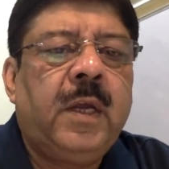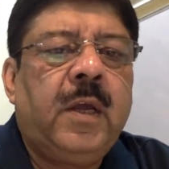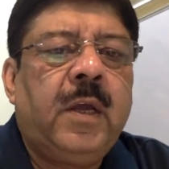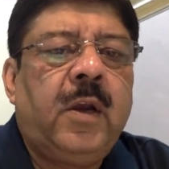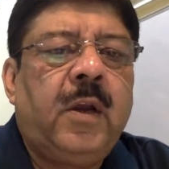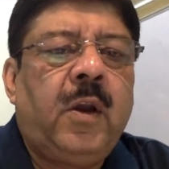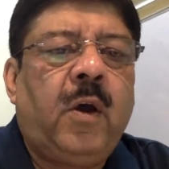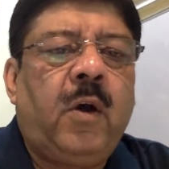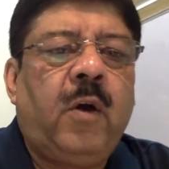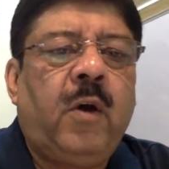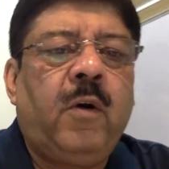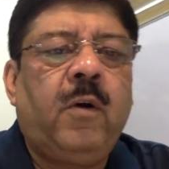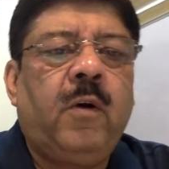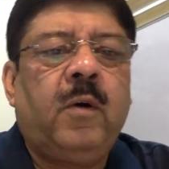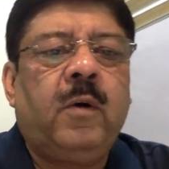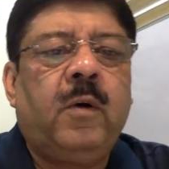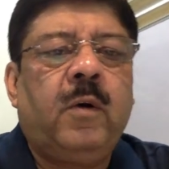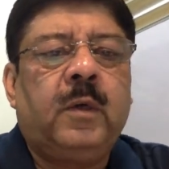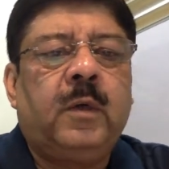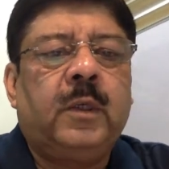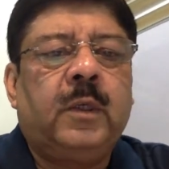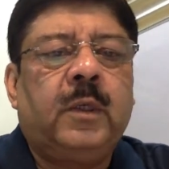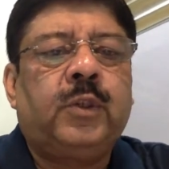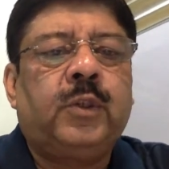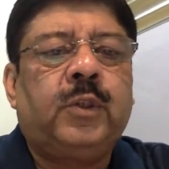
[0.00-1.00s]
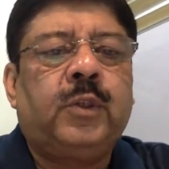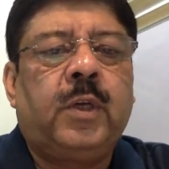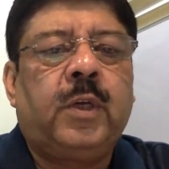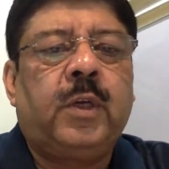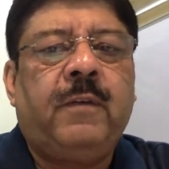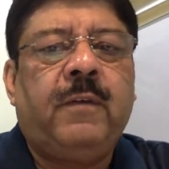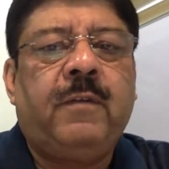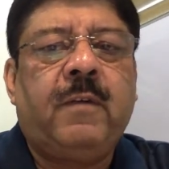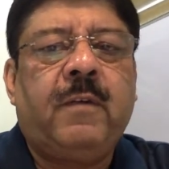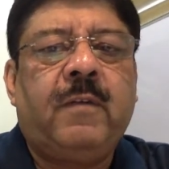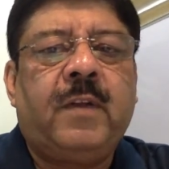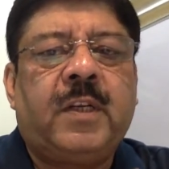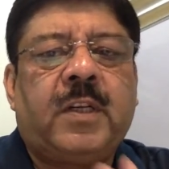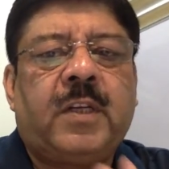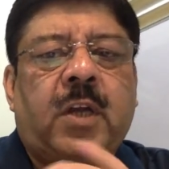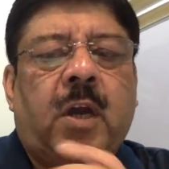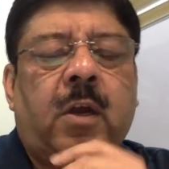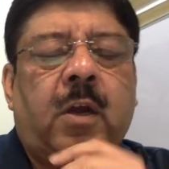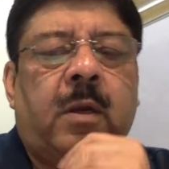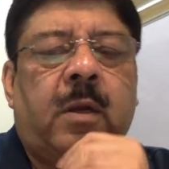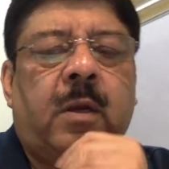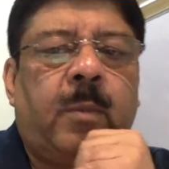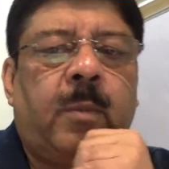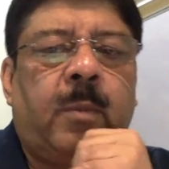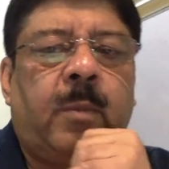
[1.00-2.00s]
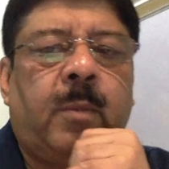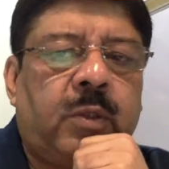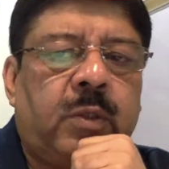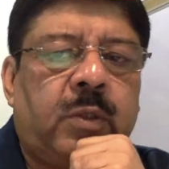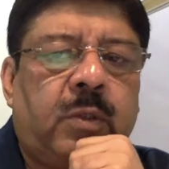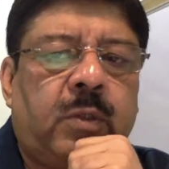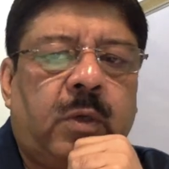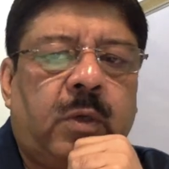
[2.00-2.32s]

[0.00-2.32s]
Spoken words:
Now, today we will talk about